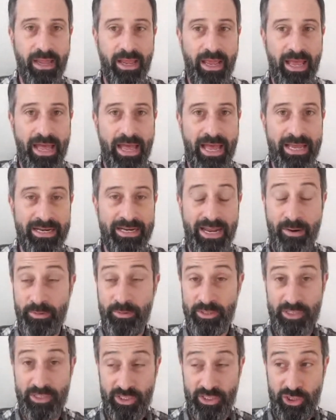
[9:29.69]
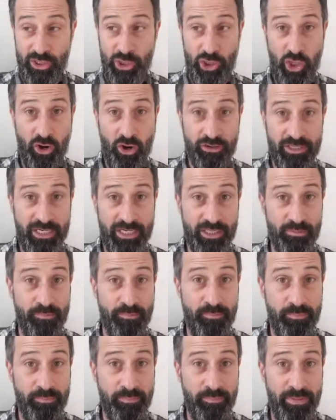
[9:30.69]
and I was shocked because
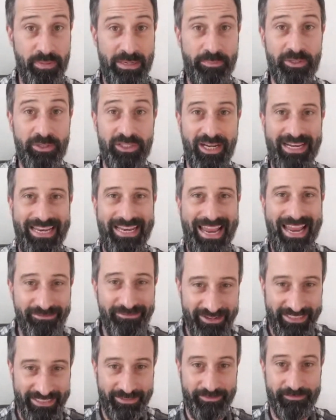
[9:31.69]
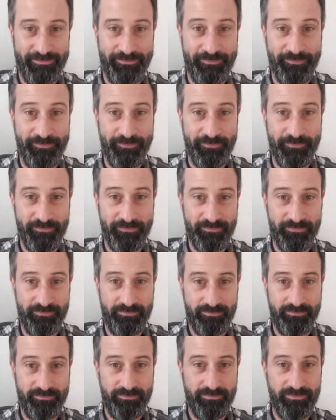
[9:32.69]
people started laughing.
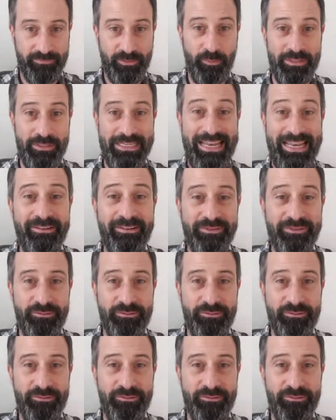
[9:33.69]
There was laughter.